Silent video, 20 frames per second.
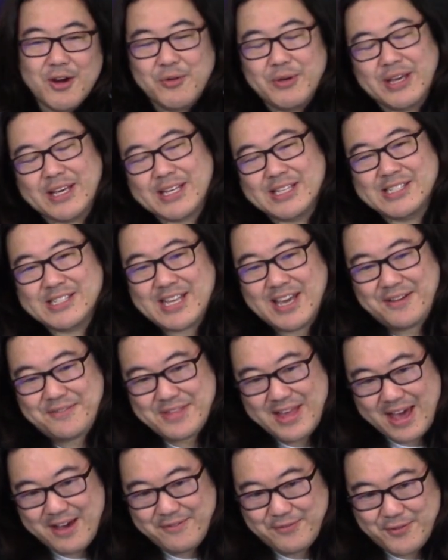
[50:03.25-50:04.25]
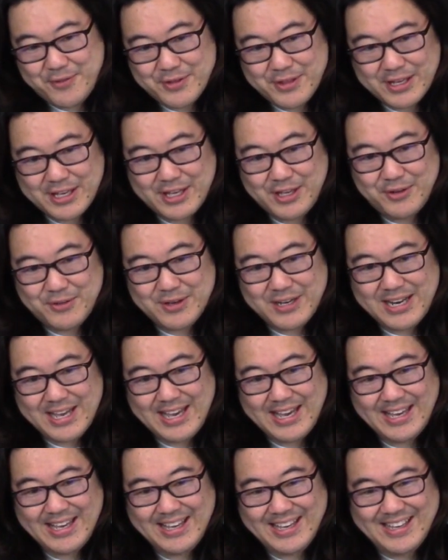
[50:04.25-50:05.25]
we can save that for the Q and
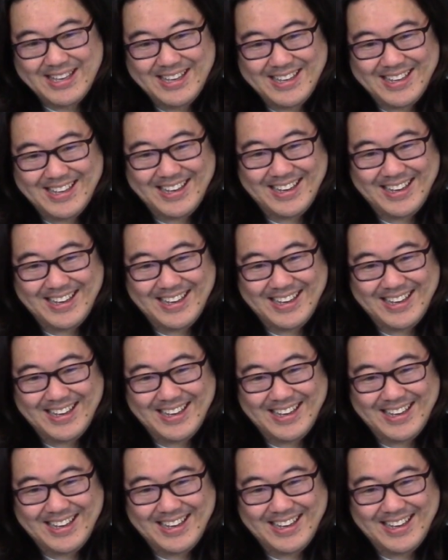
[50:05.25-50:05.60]
A.